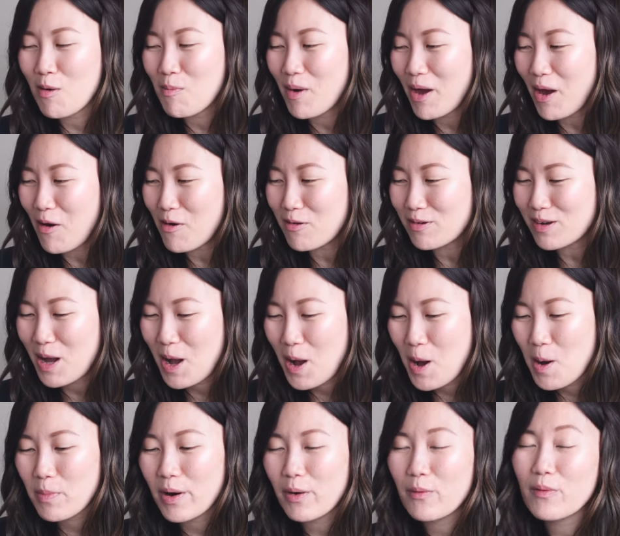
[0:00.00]
on my own?
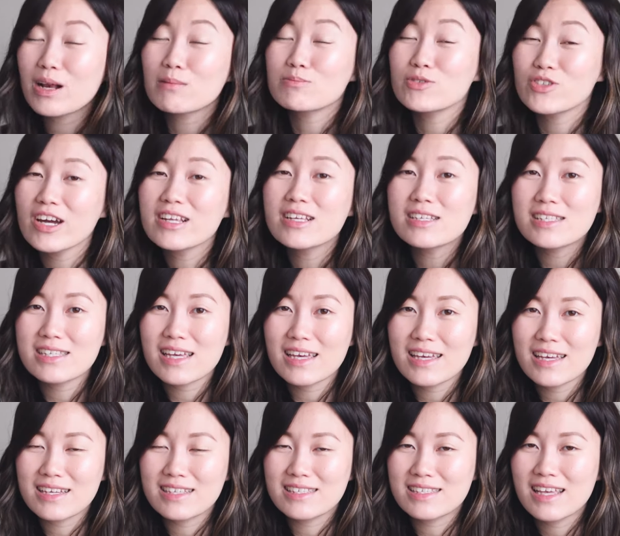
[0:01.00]
But what I'm trying to
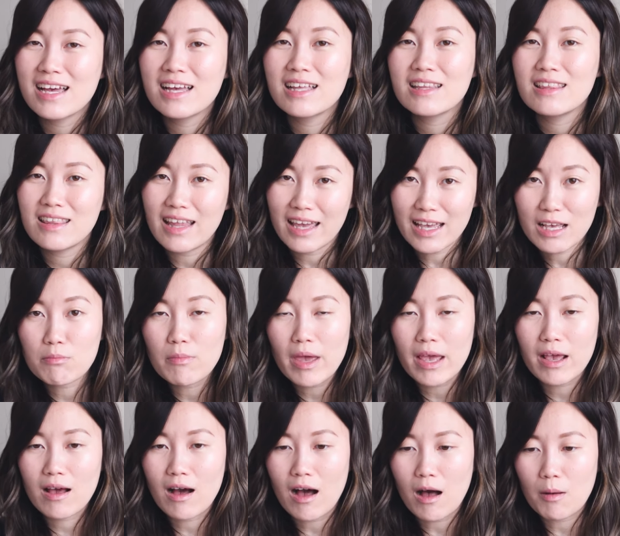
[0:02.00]
say is, like
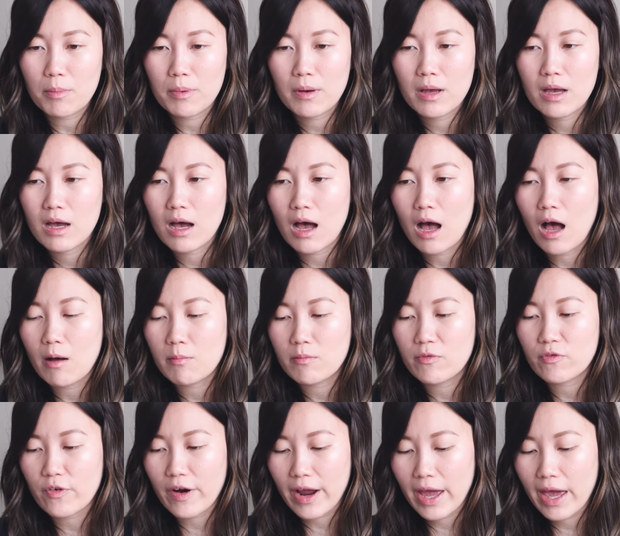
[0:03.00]
makeup,
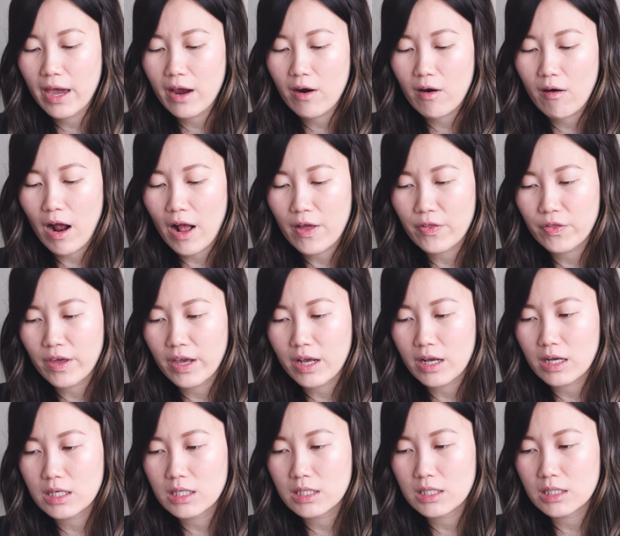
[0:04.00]
um, for hair, I
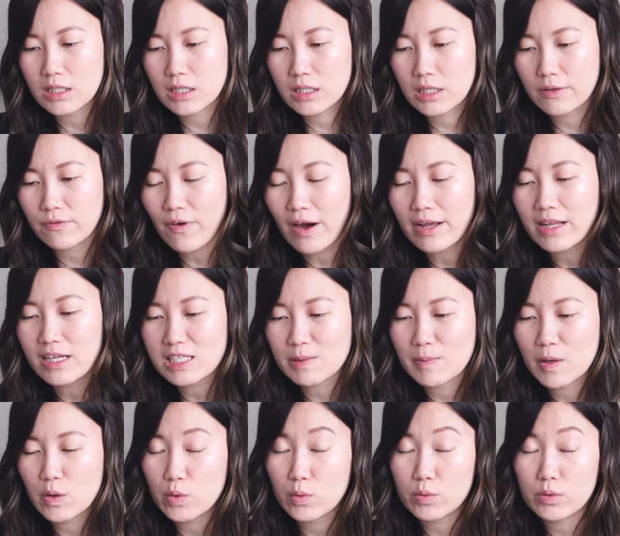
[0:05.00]
think finding
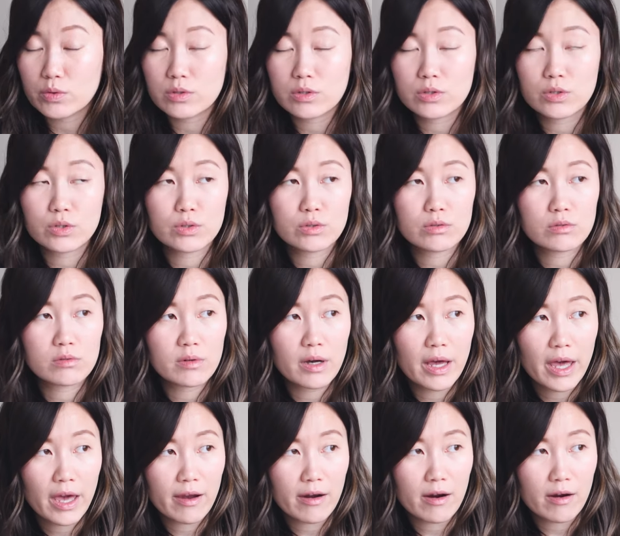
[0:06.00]
someone who will
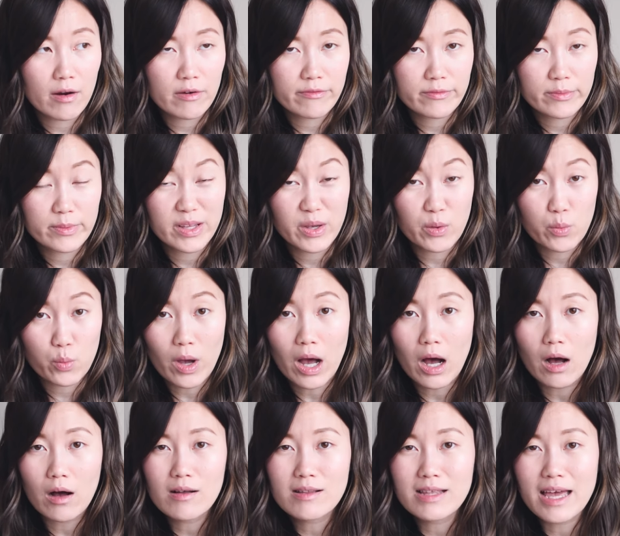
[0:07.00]
do hair really
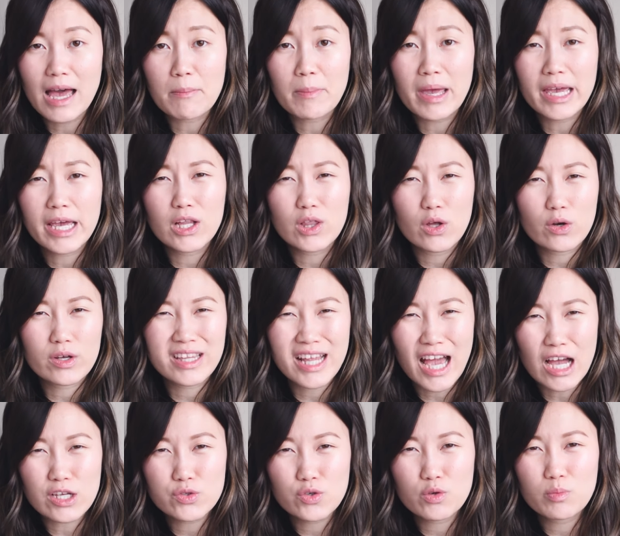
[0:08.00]
well and make it look
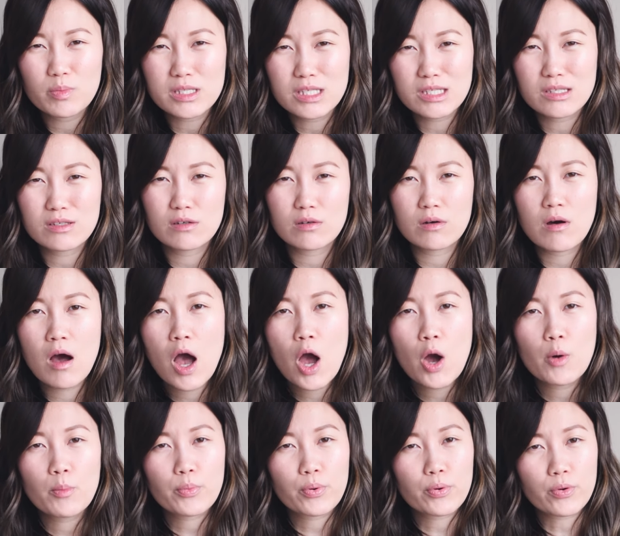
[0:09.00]
natural but still
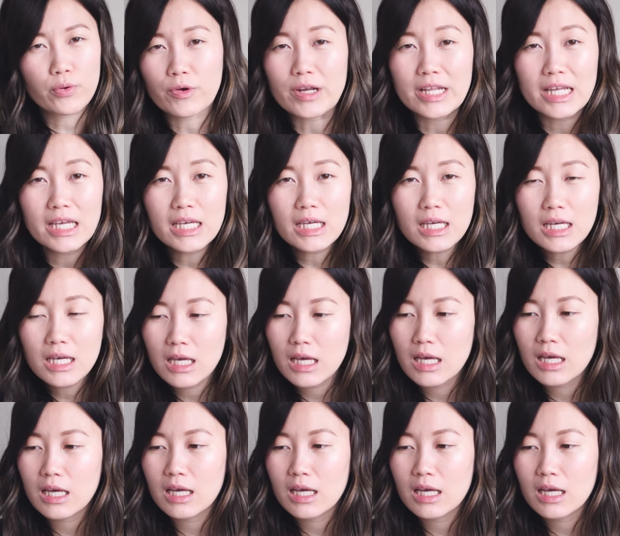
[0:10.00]
pretty